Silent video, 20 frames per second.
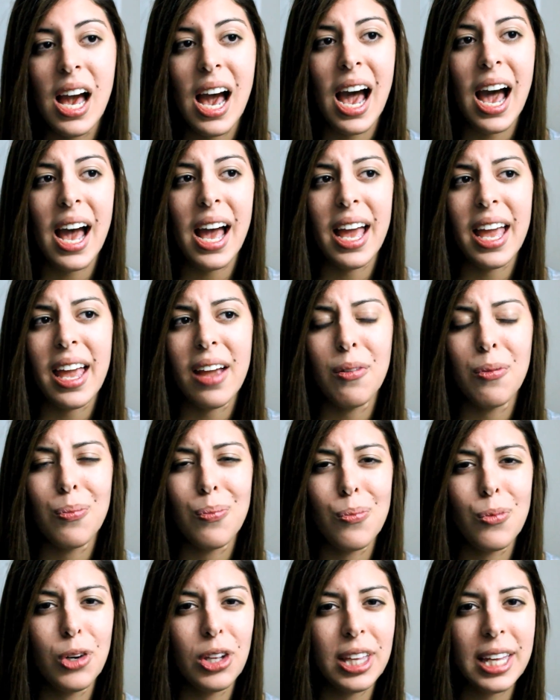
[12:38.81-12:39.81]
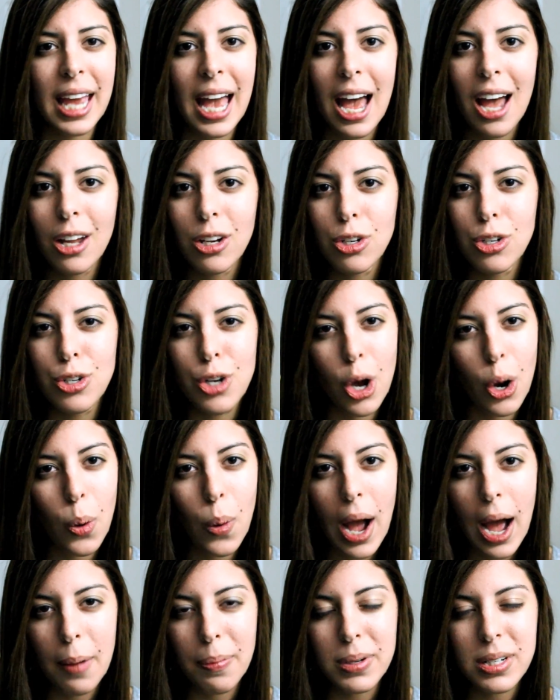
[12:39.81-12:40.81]
I really had no
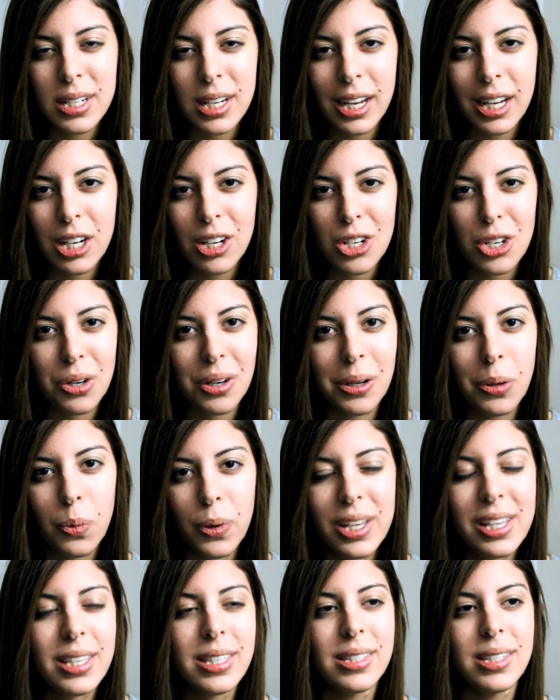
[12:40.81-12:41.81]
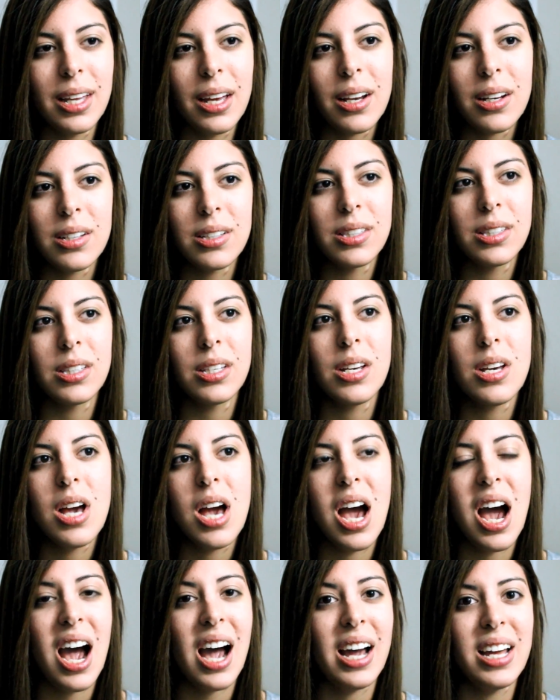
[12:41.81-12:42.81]
appetite during week 6.
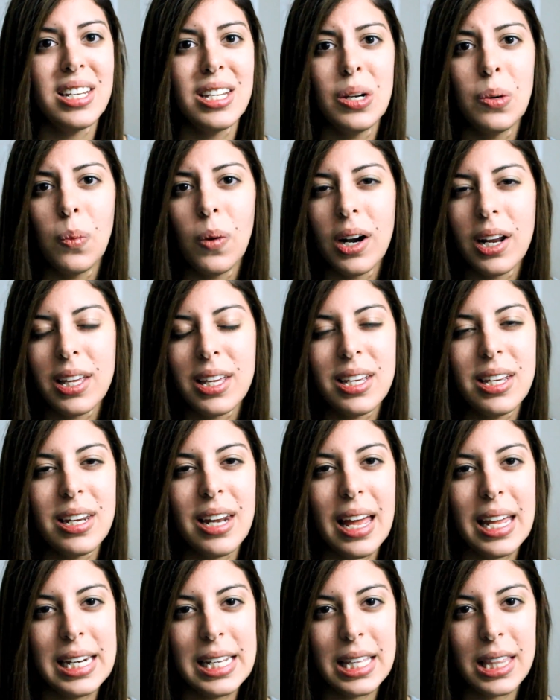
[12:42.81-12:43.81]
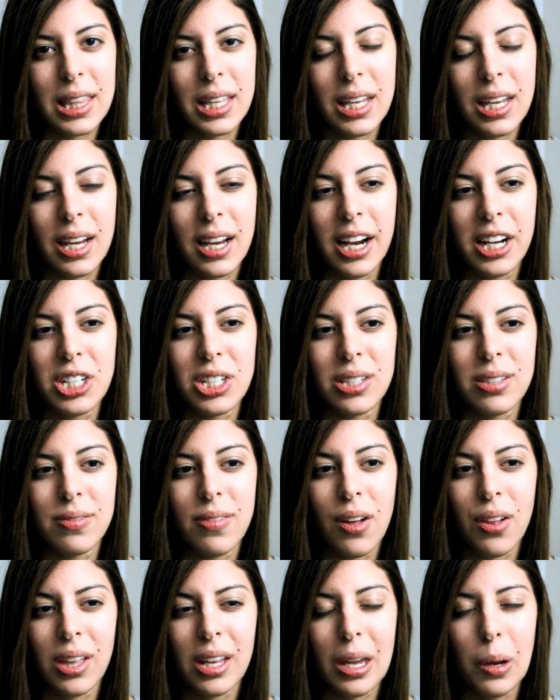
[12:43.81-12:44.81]
I didn't want to eat anything. I just
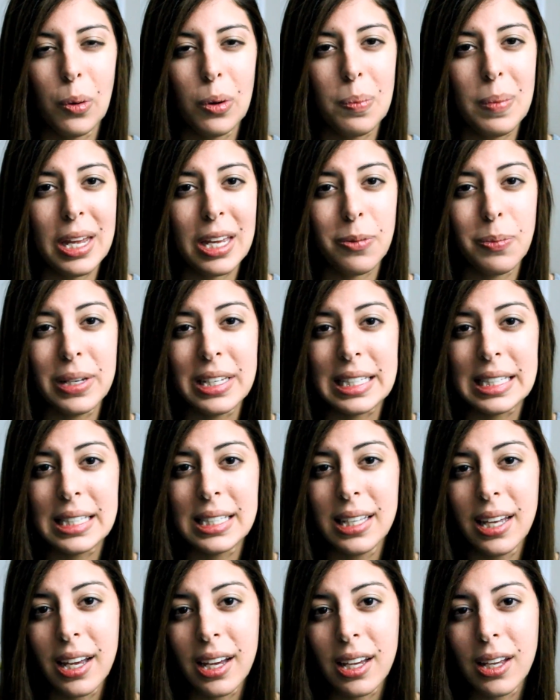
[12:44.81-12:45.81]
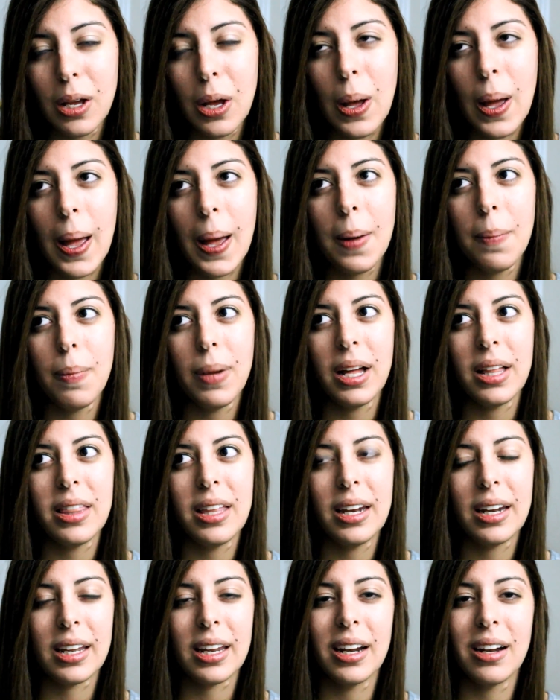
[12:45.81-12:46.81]
felt like it would make me sick. But
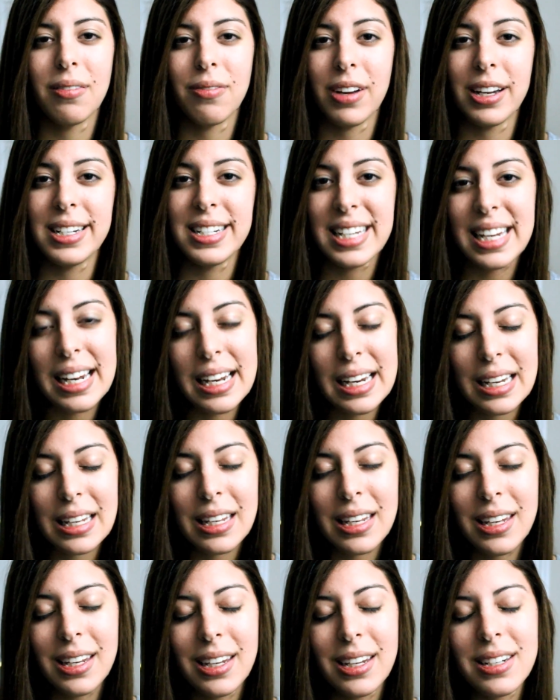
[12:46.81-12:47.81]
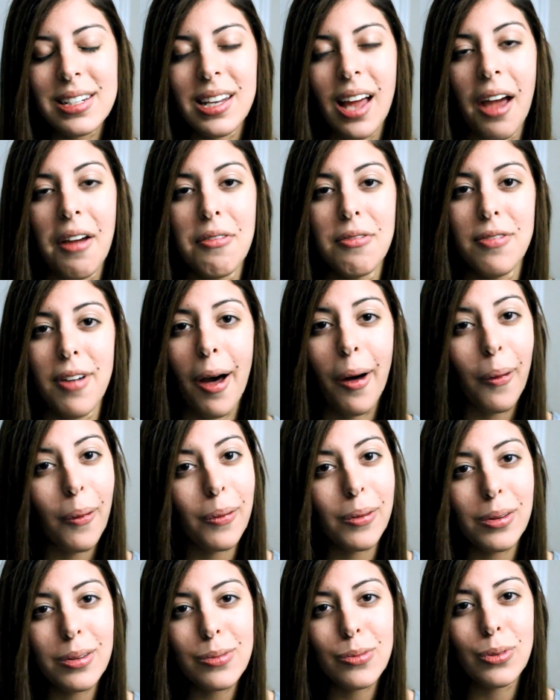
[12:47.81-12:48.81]
then again, if I didn't eat, I felt
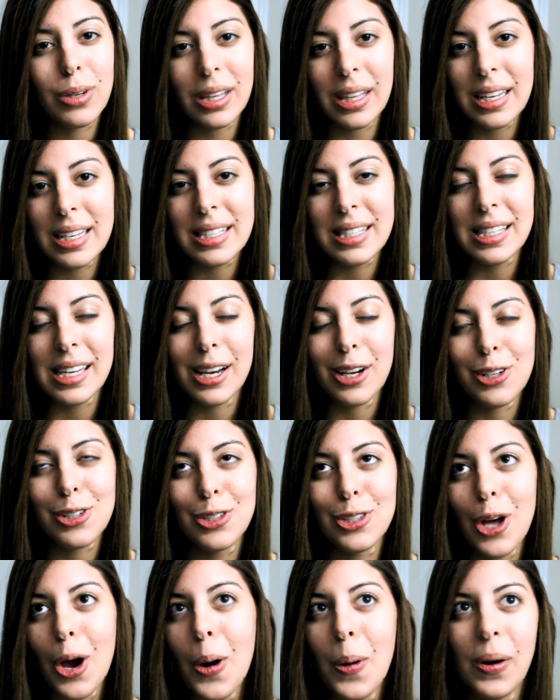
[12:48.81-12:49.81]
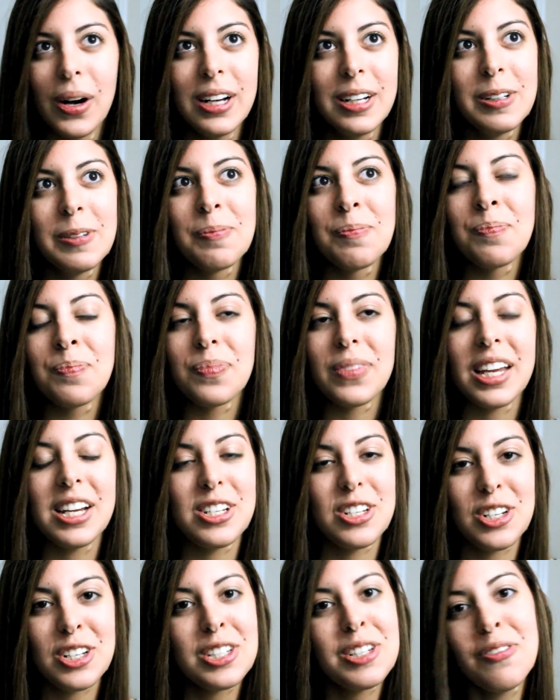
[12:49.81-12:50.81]
really sick. So
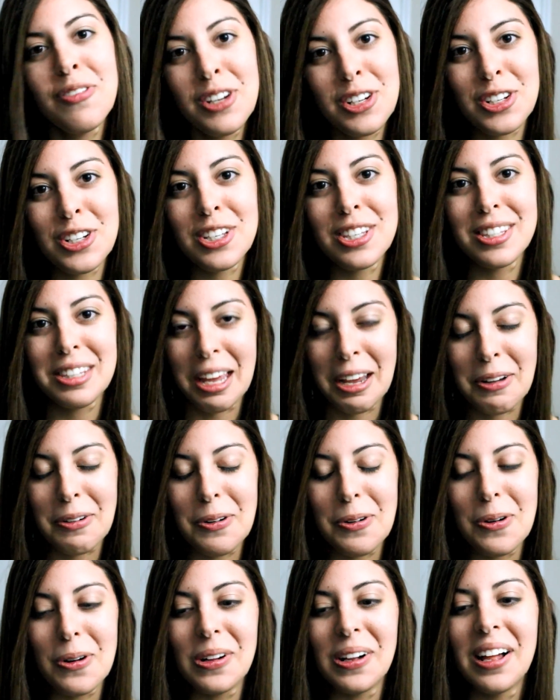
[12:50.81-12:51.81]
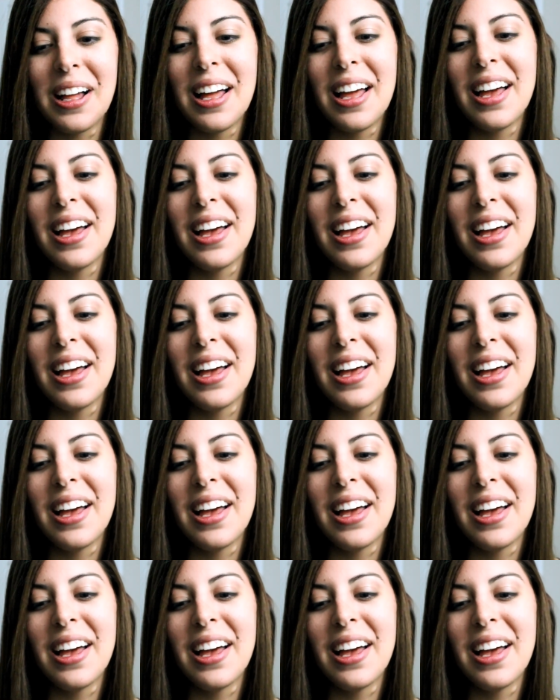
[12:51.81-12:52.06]
just a vicious cycle.